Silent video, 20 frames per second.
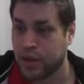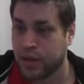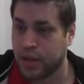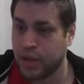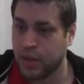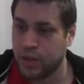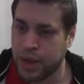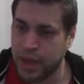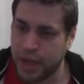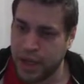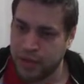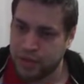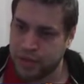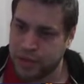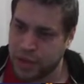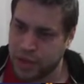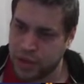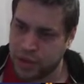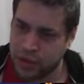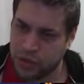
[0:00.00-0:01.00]
Then we have
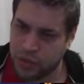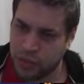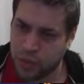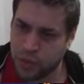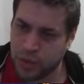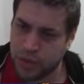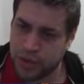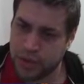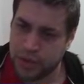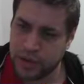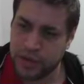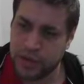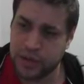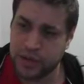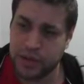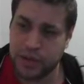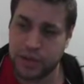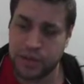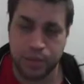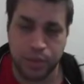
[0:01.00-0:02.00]
the E-Sword, this
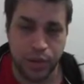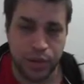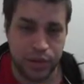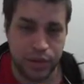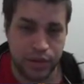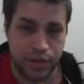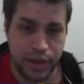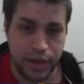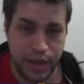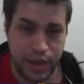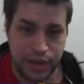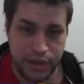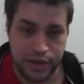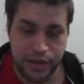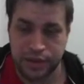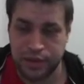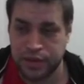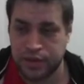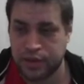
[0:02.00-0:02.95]
is important, get it.